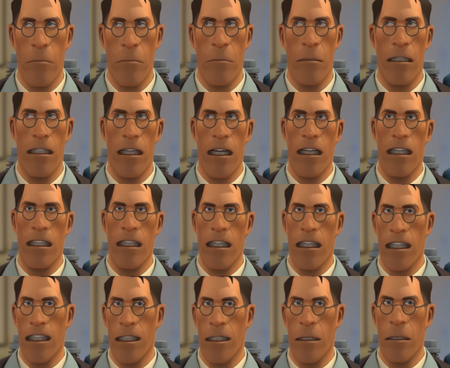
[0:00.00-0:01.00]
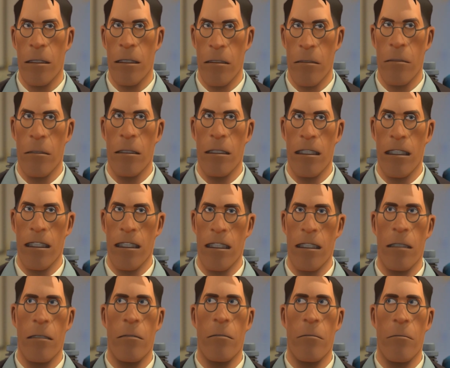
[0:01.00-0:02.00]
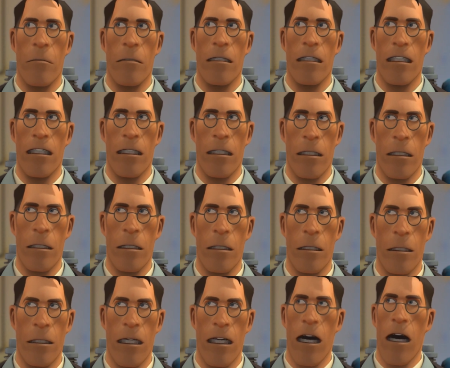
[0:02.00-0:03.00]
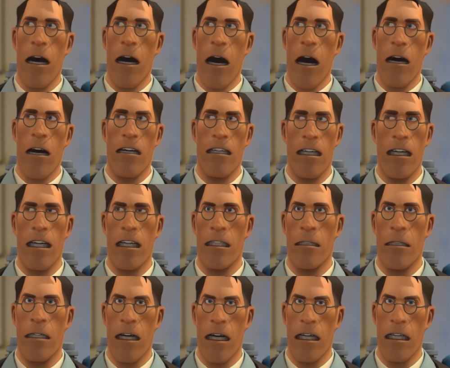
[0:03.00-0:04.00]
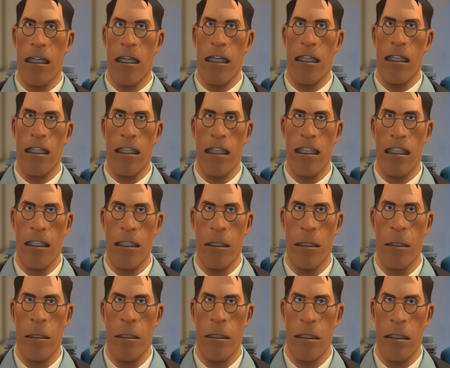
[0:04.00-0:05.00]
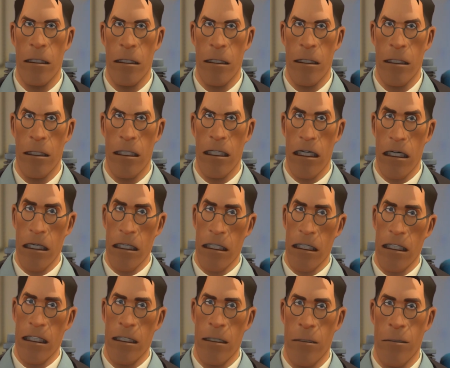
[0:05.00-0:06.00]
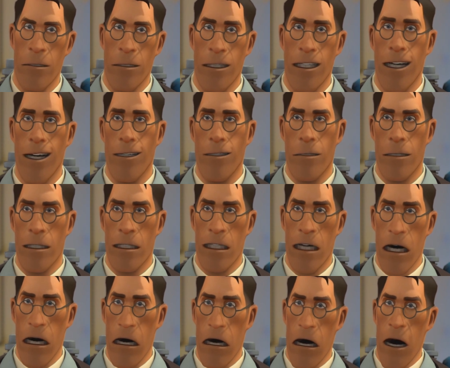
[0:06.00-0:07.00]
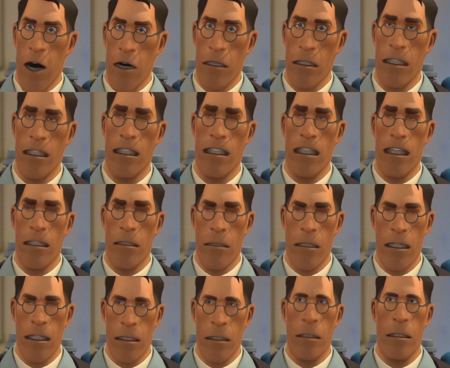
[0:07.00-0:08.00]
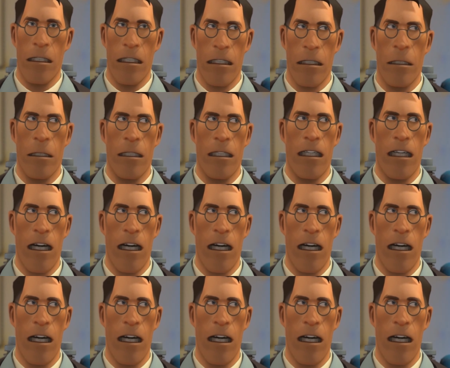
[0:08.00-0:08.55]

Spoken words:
That's something. But in terms of lore wise, the new quest is phenomenal. I'm not saying anything else.